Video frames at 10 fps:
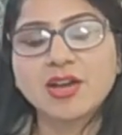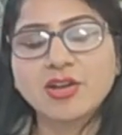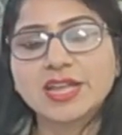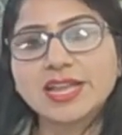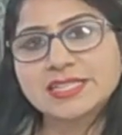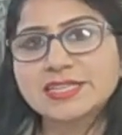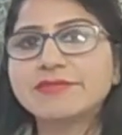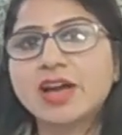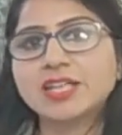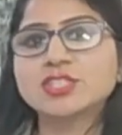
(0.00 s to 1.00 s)
Okay, let's
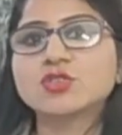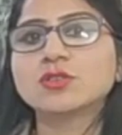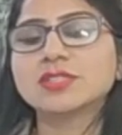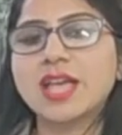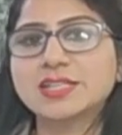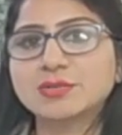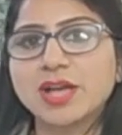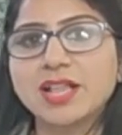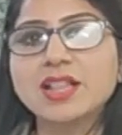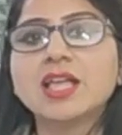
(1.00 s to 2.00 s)
revise those as
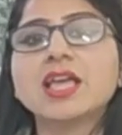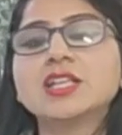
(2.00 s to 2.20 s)
well.